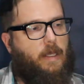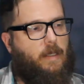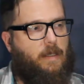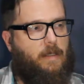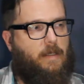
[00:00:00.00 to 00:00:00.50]

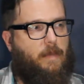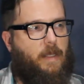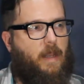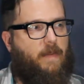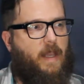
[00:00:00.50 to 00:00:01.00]
Because, I
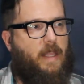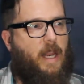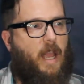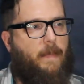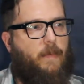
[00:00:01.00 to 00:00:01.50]
mean, I've had that
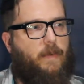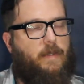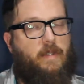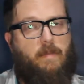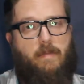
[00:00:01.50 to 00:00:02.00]
happen with
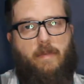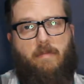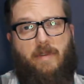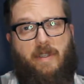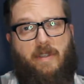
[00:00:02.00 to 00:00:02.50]
some
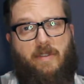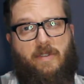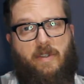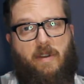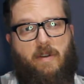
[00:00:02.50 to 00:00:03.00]
really good
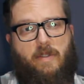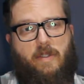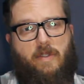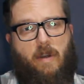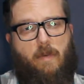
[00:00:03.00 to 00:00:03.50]
cigars. The
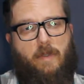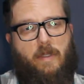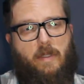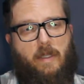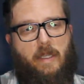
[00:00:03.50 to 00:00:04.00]
start was
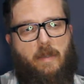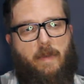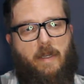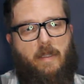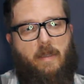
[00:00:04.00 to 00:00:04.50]
a little
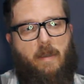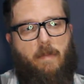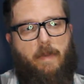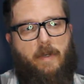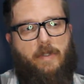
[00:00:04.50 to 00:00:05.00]
bit on
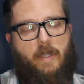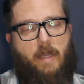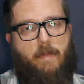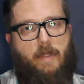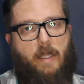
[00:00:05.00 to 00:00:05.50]
the bitter
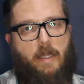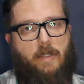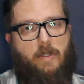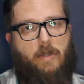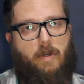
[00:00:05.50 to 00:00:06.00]
side, but then it
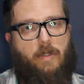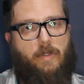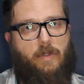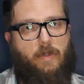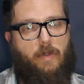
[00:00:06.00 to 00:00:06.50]
started
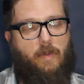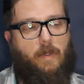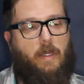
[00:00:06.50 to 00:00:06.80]
to